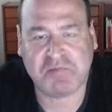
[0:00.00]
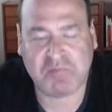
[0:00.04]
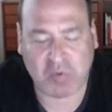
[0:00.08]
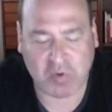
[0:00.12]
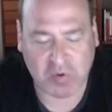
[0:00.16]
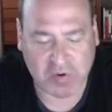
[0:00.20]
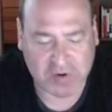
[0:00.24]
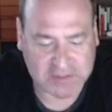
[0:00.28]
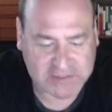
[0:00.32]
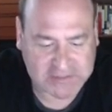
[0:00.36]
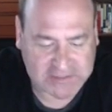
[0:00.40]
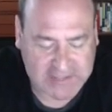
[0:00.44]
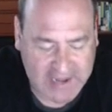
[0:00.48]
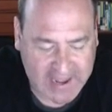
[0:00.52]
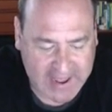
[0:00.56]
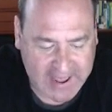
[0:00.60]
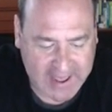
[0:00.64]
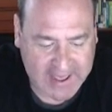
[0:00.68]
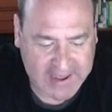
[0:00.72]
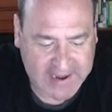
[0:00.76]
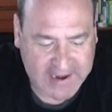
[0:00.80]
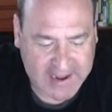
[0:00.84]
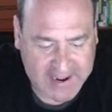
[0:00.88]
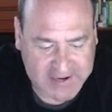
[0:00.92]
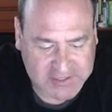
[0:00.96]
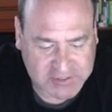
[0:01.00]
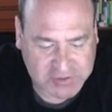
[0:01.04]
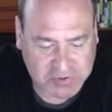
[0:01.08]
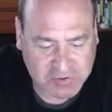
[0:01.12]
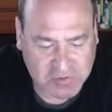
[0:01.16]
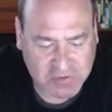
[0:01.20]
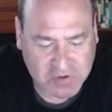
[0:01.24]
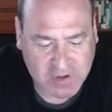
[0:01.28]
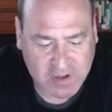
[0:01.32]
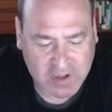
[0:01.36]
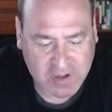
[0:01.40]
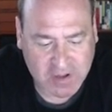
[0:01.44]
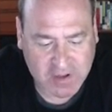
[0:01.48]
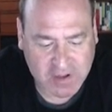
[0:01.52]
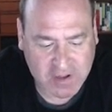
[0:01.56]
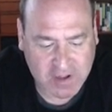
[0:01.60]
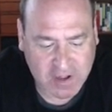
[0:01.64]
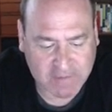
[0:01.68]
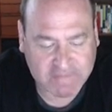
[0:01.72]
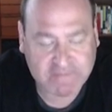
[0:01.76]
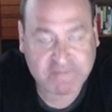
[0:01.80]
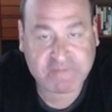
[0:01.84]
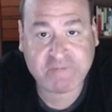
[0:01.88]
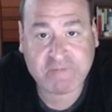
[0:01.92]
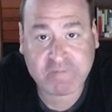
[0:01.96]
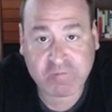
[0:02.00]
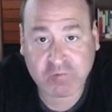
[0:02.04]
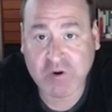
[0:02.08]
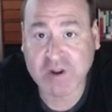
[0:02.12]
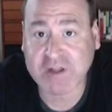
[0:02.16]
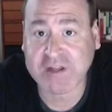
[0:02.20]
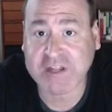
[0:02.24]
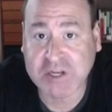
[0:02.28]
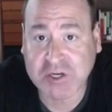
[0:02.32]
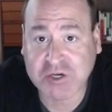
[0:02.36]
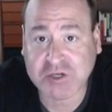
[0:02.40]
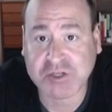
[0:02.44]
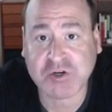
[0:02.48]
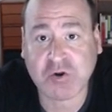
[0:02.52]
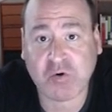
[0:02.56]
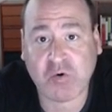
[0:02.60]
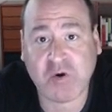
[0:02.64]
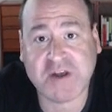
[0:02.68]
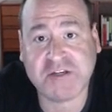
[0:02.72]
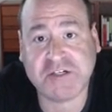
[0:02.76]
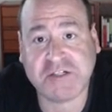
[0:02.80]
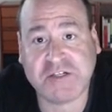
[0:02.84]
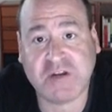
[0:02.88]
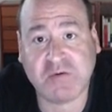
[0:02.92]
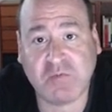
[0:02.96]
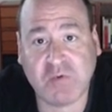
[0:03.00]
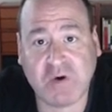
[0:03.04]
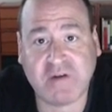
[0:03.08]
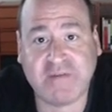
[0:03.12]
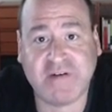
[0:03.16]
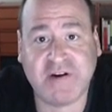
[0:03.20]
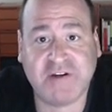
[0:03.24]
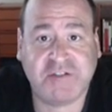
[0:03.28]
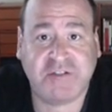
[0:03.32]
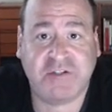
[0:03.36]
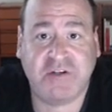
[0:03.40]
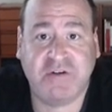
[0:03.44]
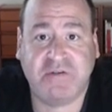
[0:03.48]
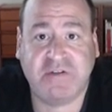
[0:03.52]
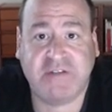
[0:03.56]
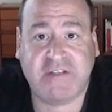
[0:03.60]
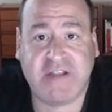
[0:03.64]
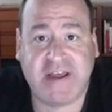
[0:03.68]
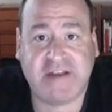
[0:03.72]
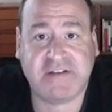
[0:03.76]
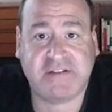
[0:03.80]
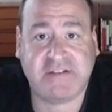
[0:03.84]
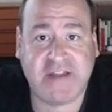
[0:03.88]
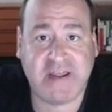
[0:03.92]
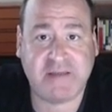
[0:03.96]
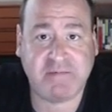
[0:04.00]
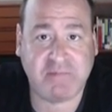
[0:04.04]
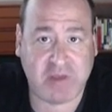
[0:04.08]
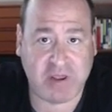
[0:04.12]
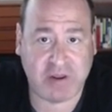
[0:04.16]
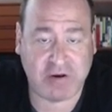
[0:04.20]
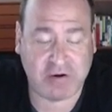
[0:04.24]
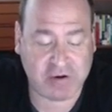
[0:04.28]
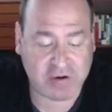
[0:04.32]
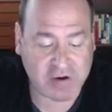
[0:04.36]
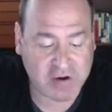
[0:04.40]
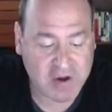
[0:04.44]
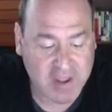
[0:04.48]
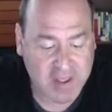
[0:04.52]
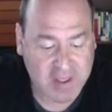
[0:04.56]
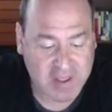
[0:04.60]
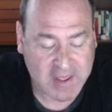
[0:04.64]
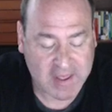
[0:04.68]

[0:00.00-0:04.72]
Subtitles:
boards and I saw a really good question that one of our students asked named Peter.